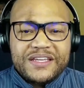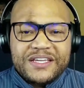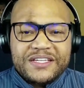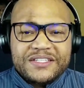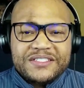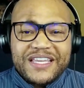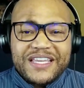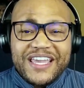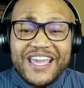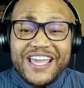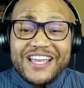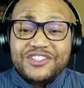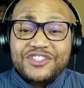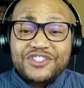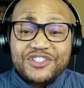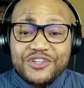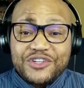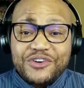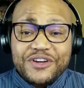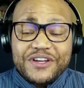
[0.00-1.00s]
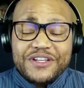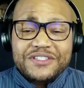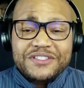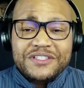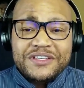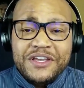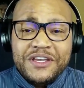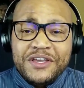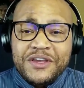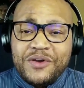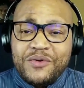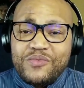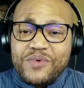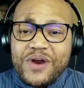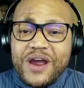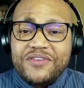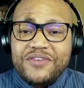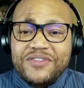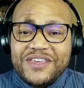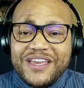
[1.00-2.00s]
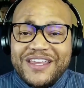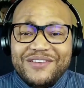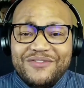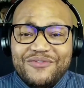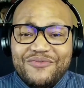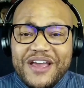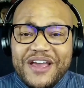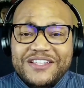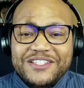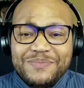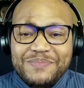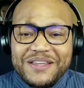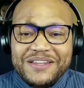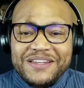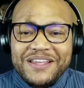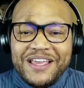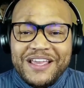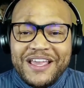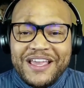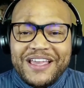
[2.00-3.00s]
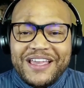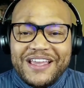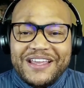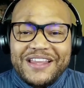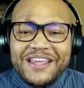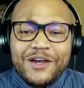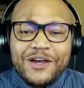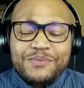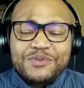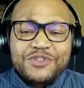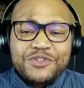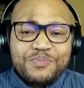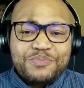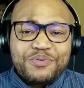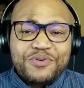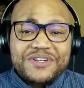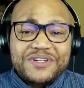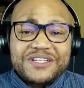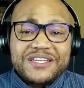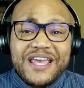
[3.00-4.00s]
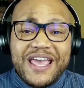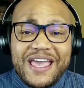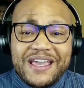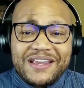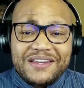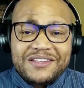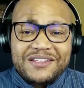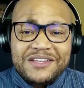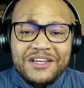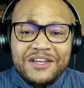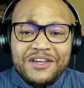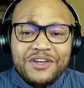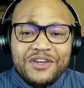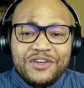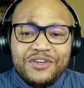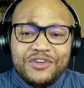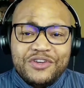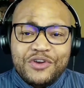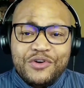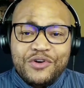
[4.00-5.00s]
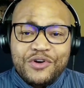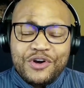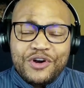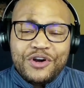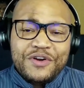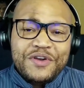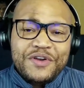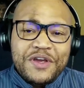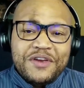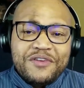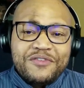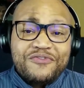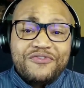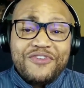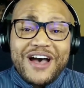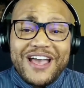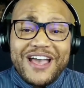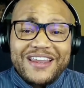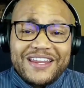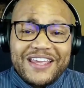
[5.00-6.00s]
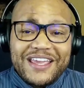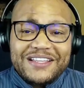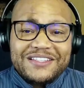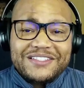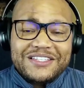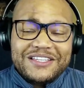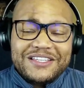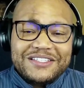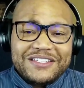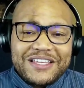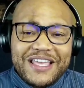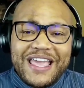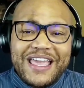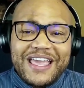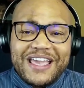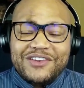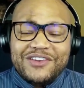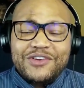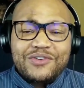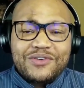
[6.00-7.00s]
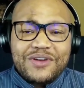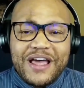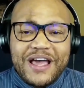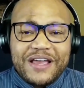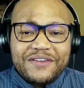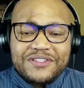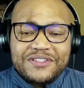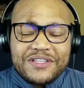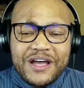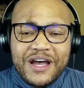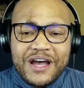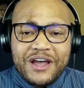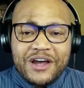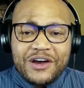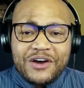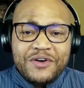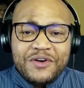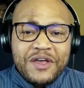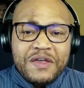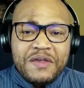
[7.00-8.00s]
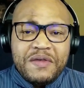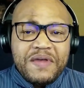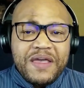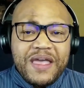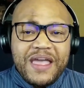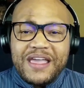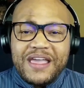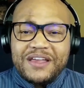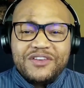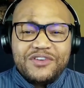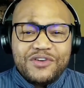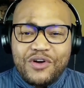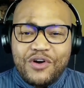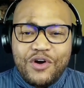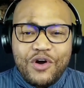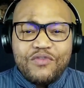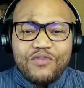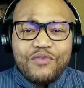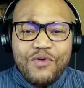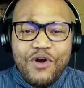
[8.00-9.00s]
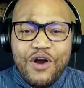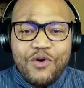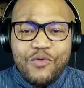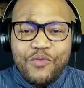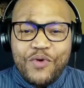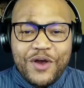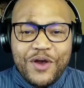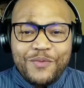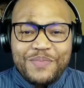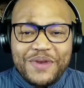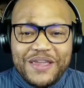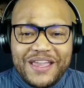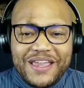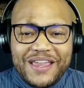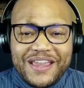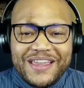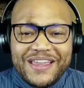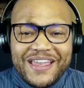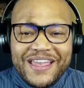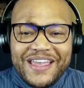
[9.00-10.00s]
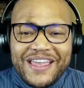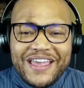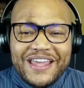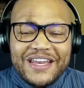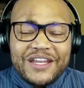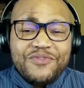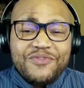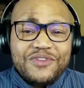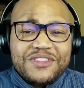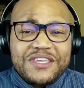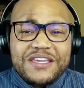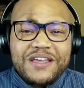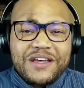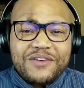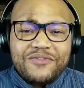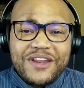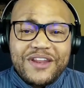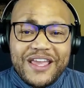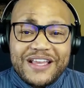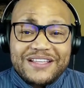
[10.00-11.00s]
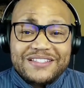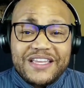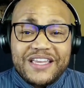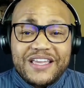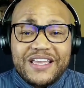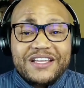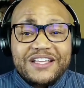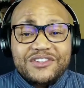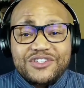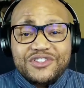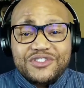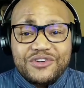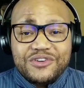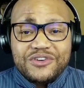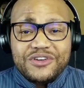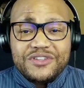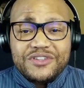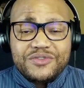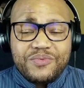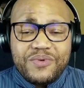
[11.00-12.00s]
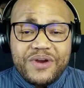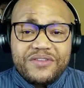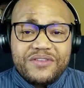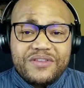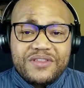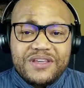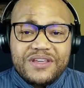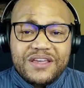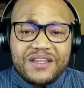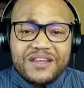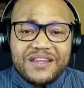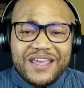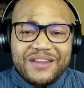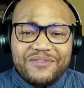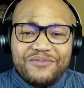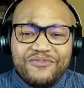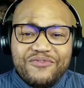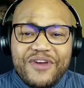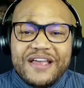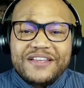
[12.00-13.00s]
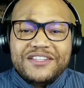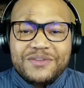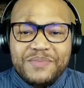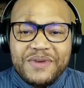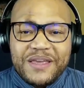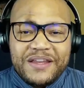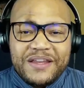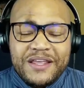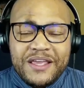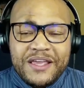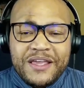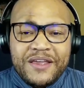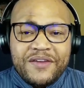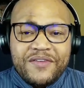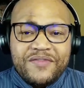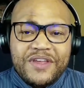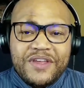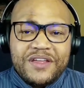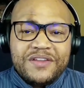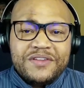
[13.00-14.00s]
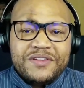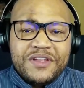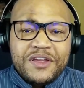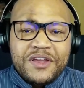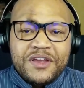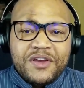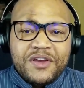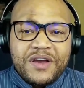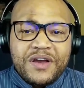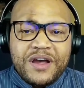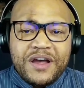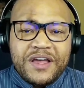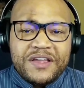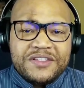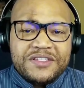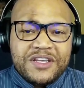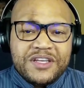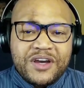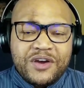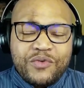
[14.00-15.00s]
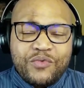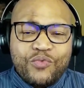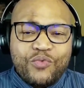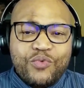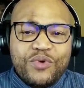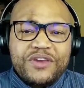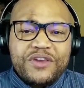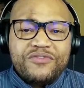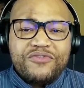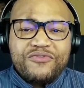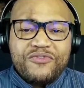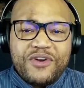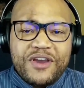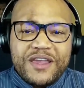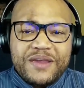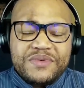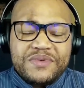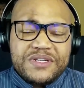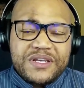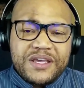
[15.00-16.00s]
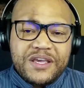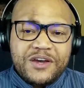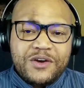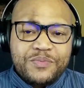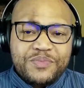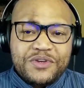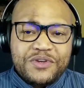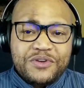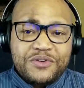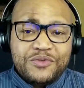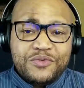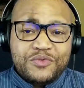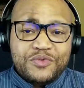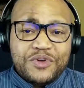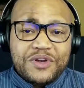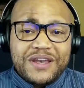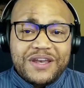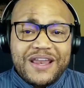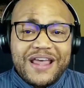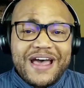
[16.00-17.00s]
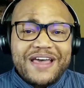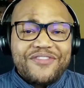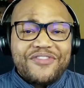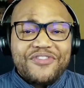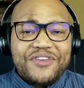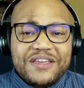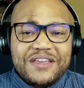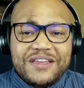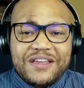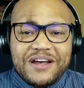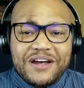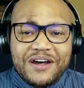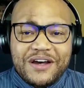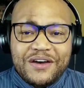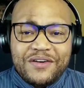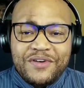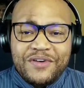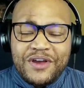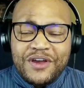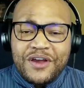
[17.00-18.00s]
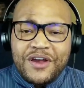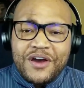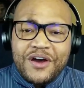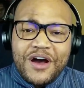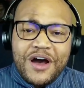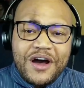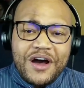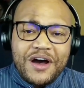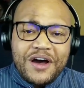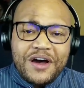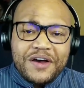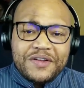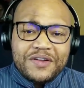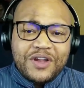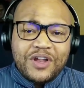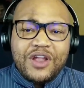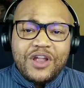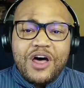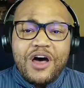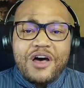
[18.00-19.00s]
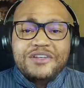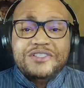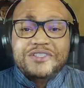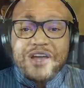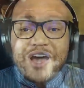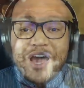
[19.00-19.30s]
is insurance rather than investment. It helps you protect your finances and your lifestyle and your overall well-being. And if you think of it as insurance rather than investment, then it's a reframe to help you not think of lost